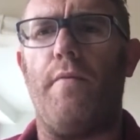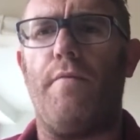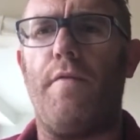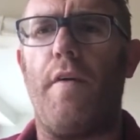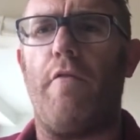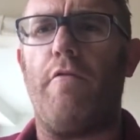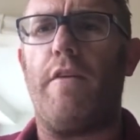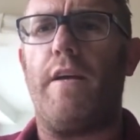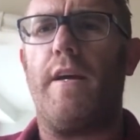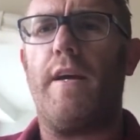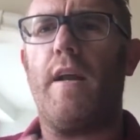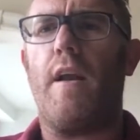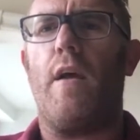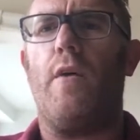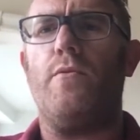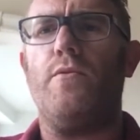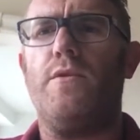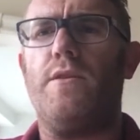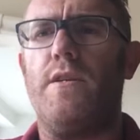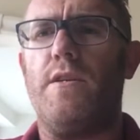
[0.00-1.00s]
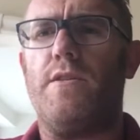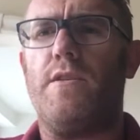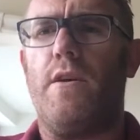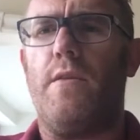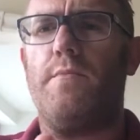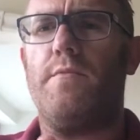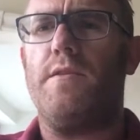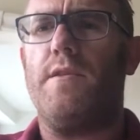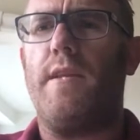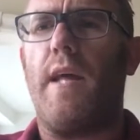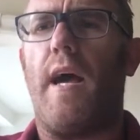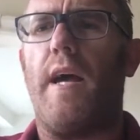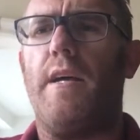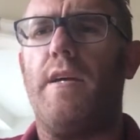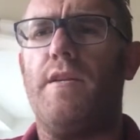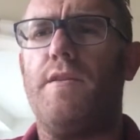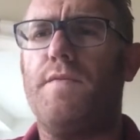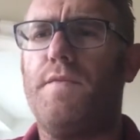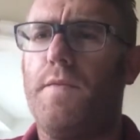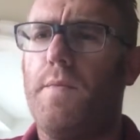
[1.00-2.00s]
very close in terms of
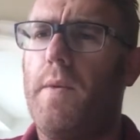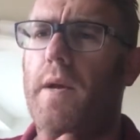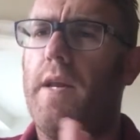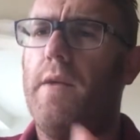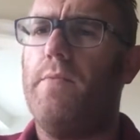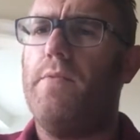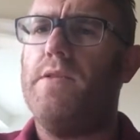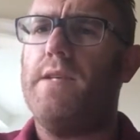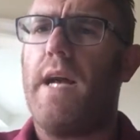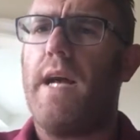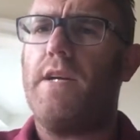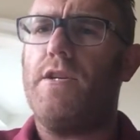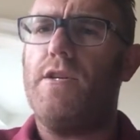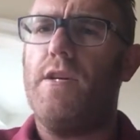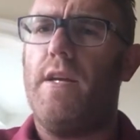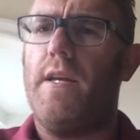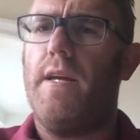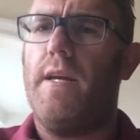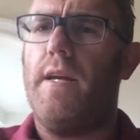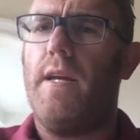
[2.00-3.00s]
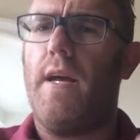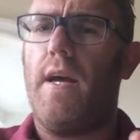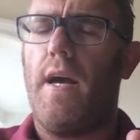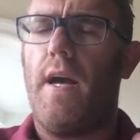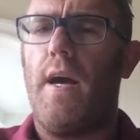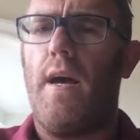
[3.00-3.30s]
days from when it was actually